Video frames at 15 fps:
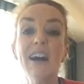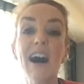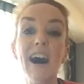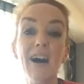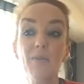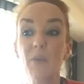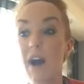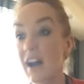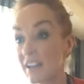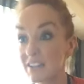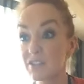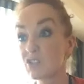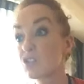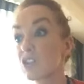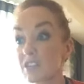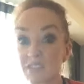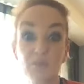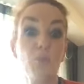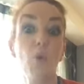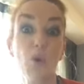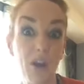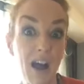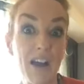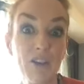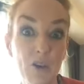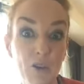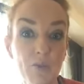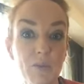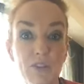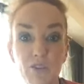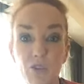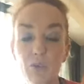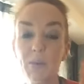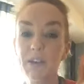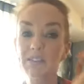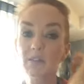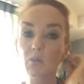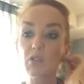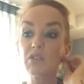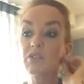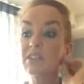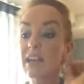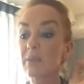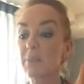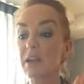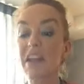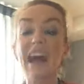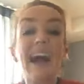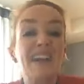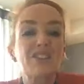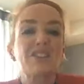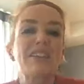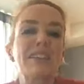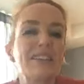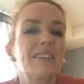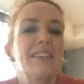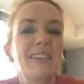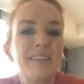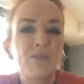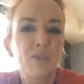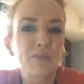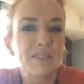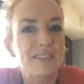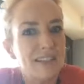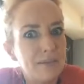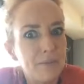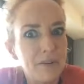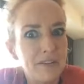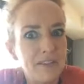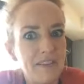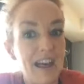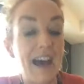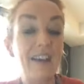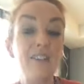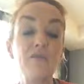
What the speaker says: It's just what I know to be true based on what you say, but actually this feels deeper than that.